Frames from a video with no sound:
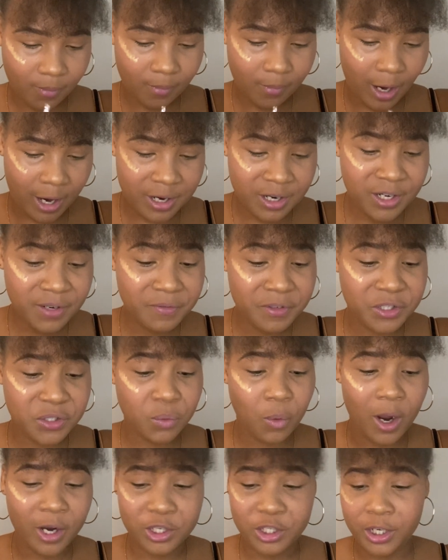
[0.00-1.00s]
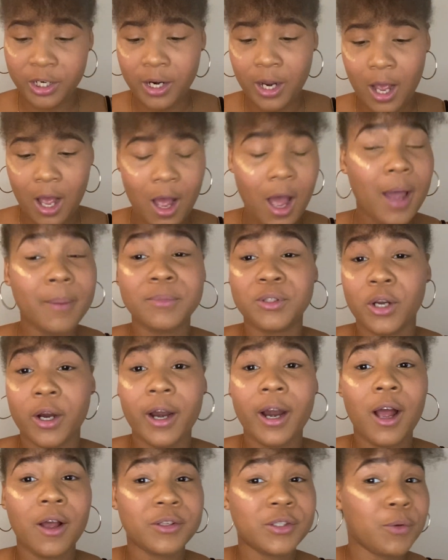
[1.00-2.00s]
I didn't even swatch it. I'm sorry.
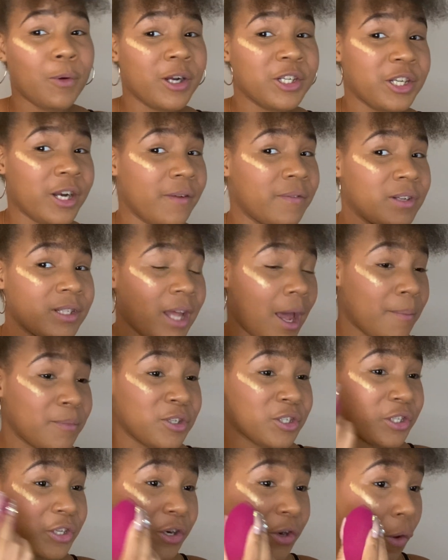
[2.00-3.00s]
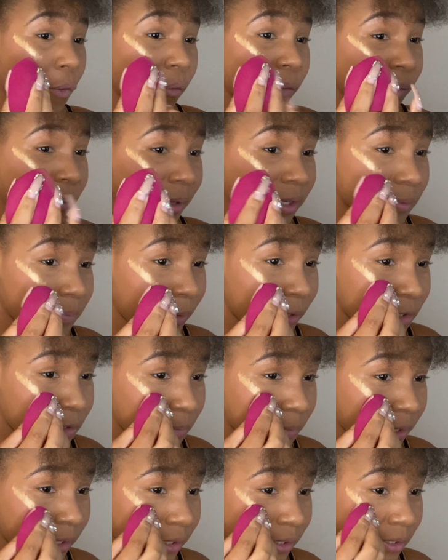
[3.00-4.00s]
I'll swatch it after. I'm just gonna go in with my sponge
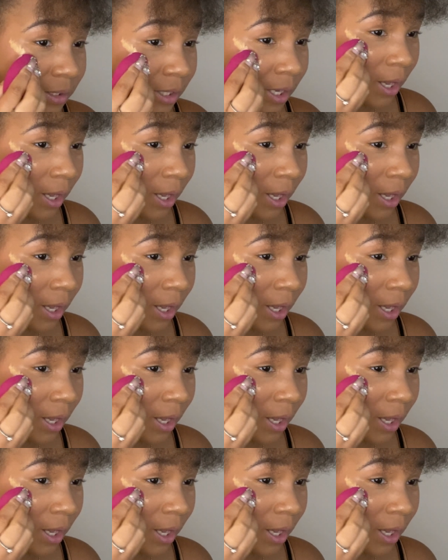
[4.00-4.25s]
because,